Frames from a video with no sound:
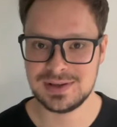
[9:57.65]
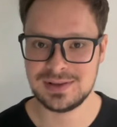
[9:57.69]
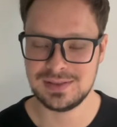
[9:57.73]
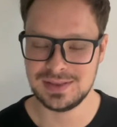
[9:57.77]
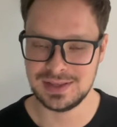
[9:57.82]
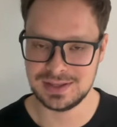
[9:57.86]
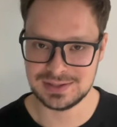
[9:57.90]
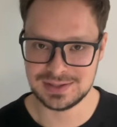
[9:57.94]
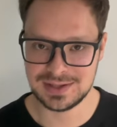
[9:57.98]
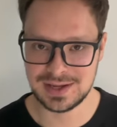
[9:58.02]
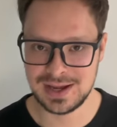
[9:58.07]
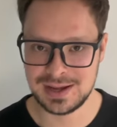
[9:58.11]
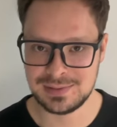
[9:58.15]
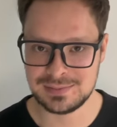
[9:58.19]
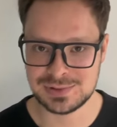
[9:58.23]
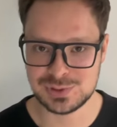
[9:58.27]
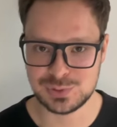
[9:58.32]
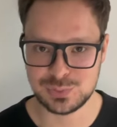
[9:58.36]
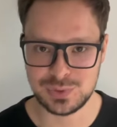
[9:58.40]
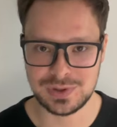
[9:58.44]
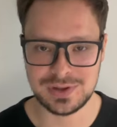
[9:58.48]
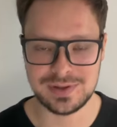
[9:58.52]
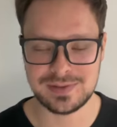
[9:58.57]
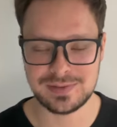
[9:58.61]
that comes
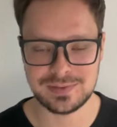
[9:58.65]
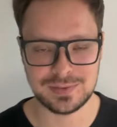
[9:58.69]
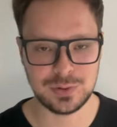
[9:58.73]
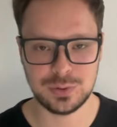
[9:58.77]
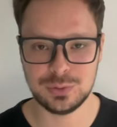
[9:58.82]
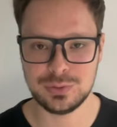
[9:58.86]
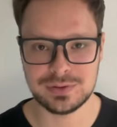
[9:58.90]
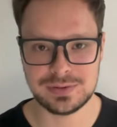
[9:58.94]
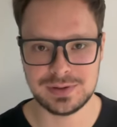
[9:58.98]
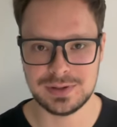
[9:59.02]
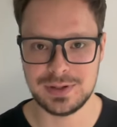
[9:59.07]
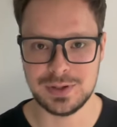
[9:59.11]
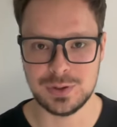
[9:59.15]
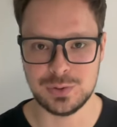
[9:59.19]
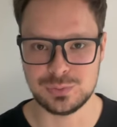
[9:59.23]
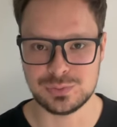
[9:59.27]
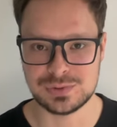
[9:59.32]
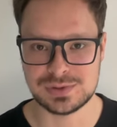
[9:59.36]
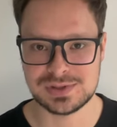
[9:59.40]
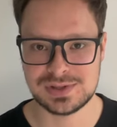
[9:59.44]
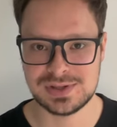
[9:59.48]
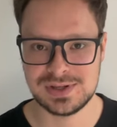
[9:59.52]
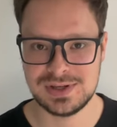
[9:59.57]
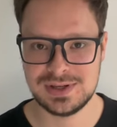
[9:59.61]
with all the
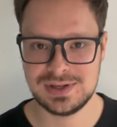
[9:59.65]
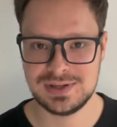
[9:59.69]
loans.